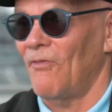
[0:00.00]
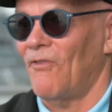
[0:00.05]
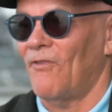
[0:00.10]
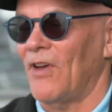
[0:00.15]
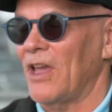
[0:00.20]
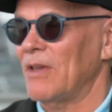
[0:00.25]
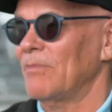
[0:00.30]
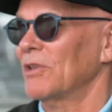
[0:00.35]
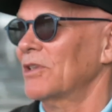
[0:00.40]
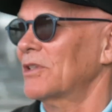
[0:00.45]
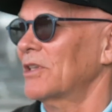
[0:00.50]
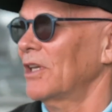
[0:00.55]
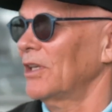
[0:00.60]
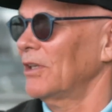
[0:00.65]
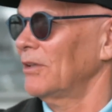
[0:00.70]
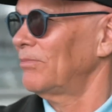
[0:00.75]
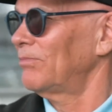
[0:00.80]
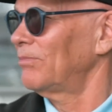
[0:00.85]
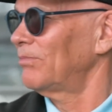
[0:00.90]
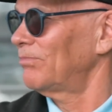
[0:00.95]

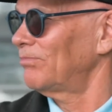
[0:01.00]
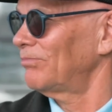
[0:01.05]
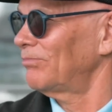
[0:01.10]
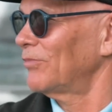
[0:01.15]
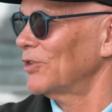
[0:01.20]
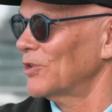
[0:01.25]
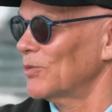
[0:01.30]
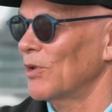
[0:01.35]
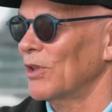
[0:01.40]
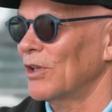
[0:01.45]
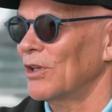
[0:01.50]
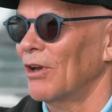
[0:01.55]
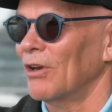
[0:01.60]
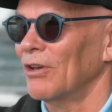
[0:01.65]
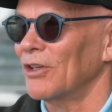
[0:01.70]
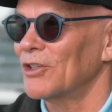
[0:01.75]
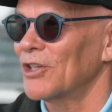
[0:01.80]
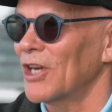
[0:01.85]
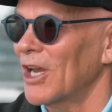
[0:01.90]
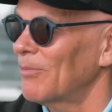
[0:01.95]
famously was with
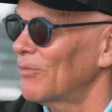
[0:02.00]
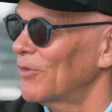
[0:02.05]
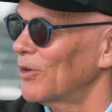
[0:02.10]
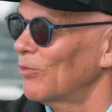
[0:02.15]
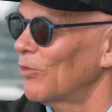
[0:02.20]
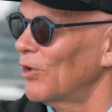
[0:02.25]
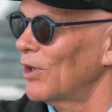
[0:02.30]
Colin Chapman